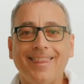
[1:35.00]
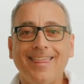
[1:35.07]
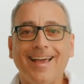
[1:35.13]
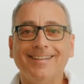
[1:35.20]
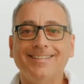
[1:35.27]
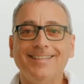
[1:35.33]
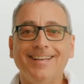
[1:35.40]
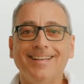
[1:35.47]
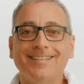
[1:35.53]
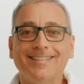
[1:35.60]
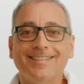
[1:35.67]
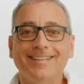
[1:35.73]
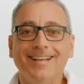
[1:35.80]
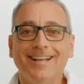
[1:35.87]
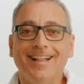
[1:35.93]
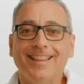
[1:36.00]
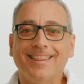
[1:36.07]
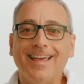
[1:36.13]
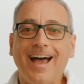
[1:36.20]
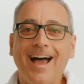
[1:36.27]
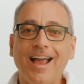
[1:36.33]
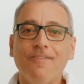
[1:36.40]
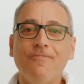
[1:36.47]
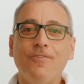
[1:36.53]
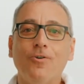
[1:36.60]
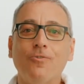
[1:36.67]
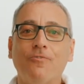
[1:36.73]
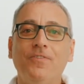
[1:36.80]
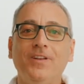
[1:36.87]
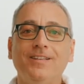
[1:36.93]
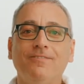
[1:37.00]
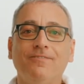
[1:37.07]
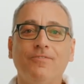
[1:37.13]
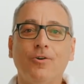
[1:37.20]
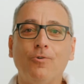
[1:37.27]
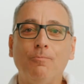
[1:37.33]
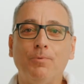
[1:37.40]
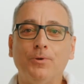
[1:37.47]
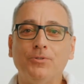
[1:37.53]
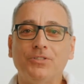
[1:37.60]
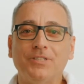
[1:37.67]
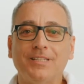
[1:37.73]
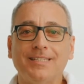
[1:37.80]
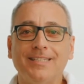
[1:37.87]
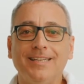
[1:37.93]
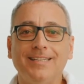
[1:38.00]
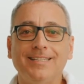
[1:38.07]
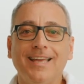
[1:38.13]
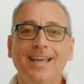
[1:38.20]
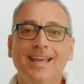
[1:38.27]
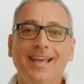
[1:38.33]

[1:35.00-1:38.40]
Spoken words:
That's it! The hifold fit and fold booster seat